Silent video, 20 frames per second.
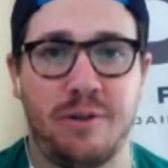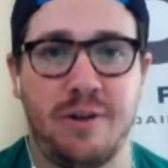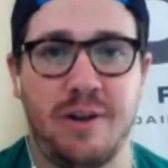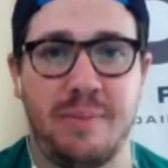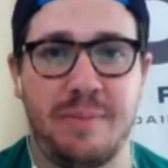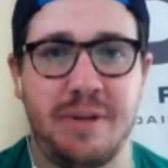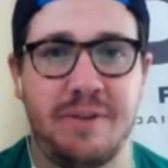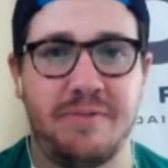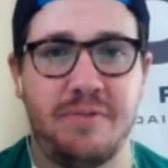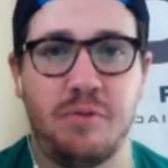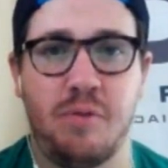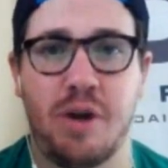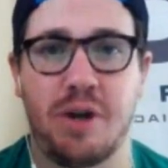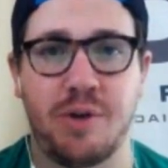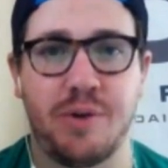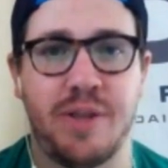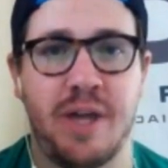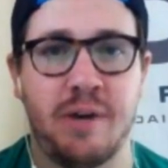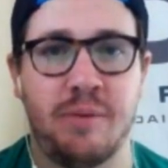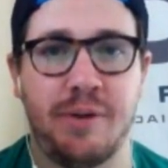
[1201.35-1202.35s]
I mean, if you want to
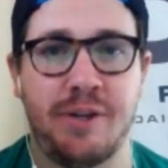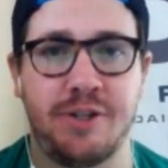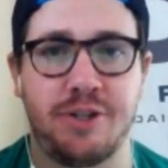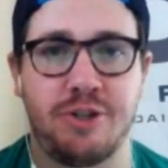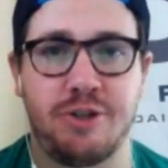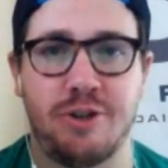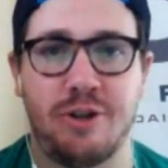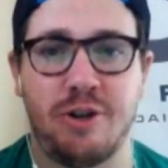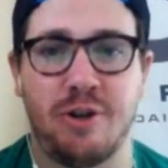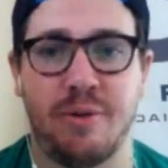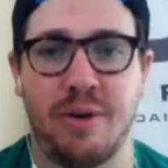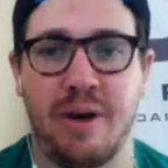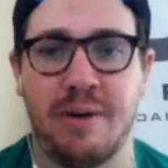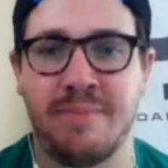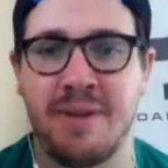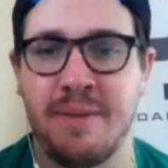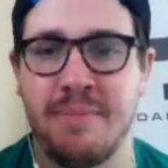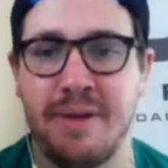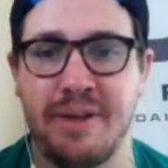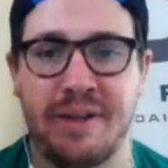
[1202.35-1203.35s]
go that way, sure. I'm
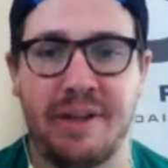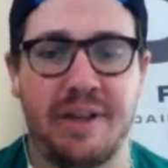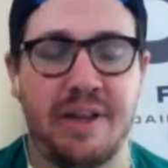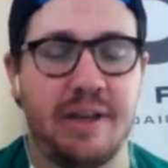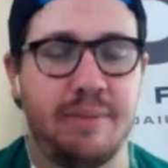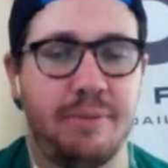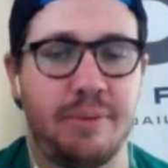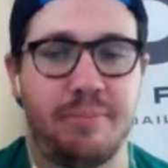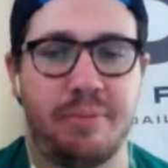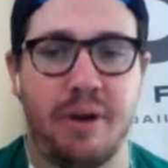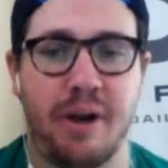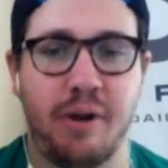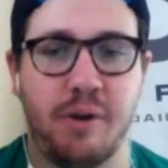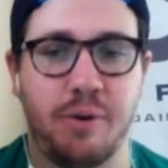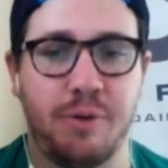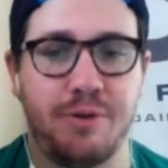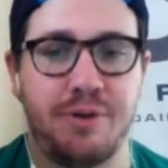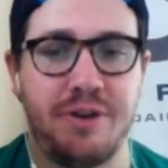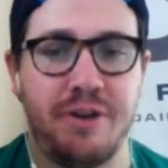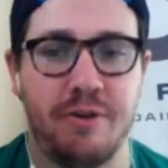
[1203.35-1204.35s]
not making him a
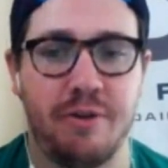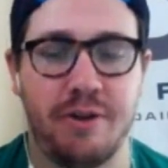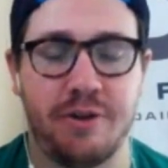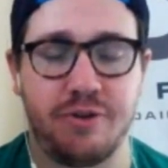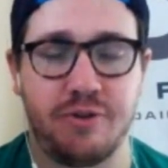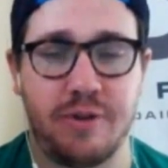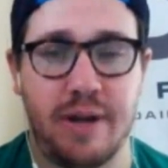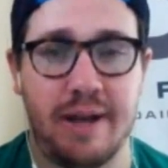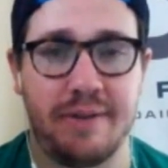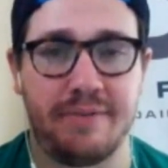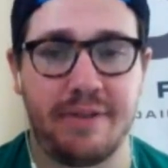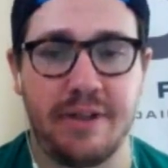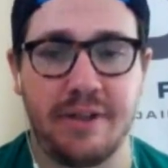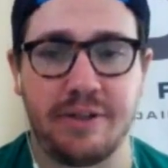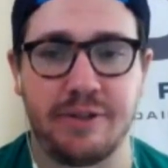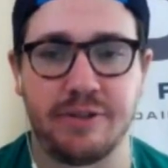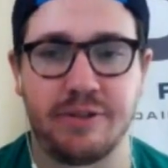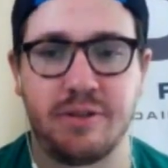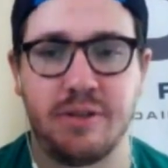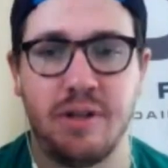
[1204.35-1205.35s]
priority here on
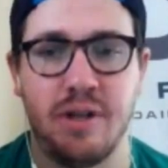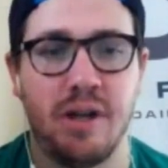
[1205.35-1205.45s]
DraftKings.